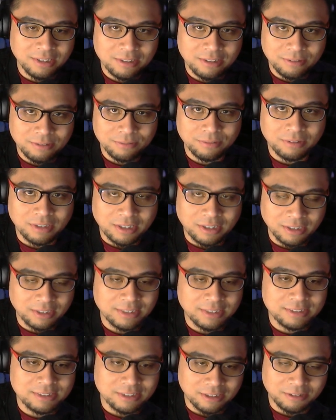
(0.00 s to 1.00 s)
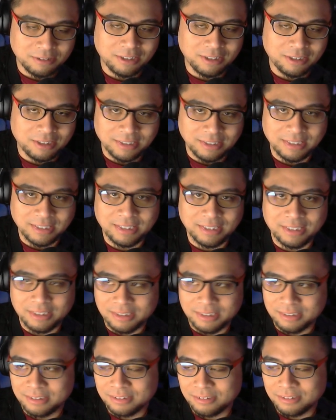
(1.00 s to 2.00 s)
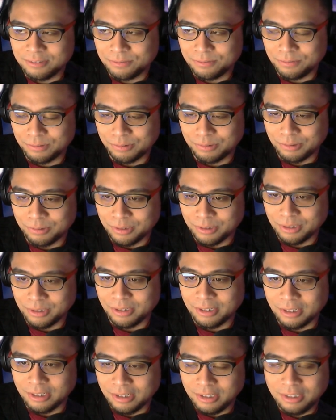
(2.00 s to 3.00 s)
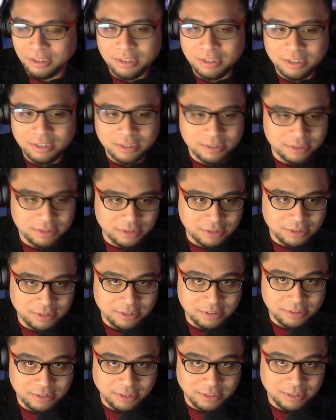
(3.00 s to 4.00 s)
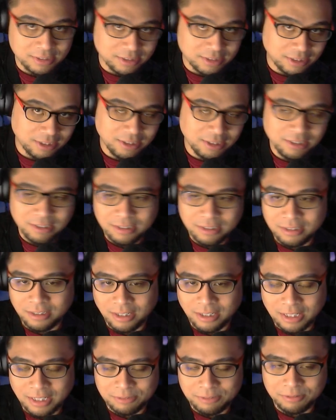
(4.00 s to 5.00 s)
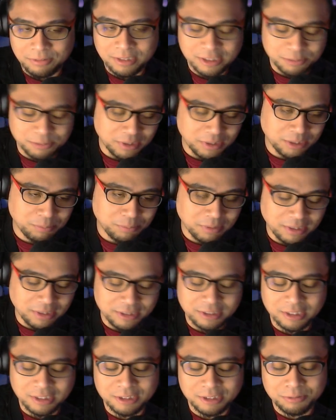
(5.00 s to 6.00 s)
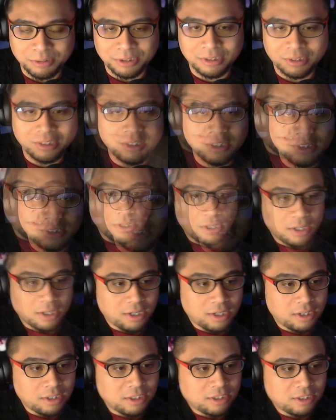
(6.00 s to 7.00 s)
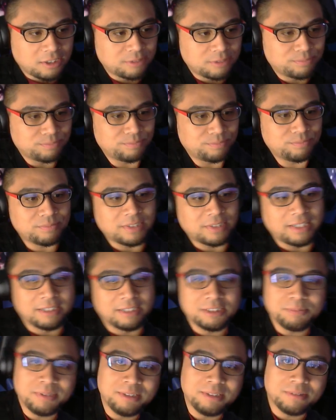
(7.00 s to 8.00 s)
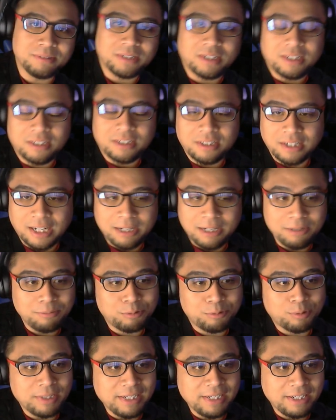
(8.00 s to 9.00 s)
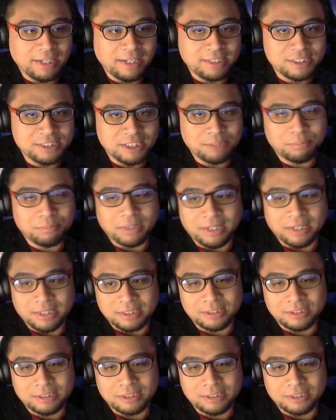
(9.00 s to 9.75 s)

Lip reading: for Honkai Star Rail, and for ZZZ, they have disk manipulation as well. Announcement, I am quitting Genshin Impact,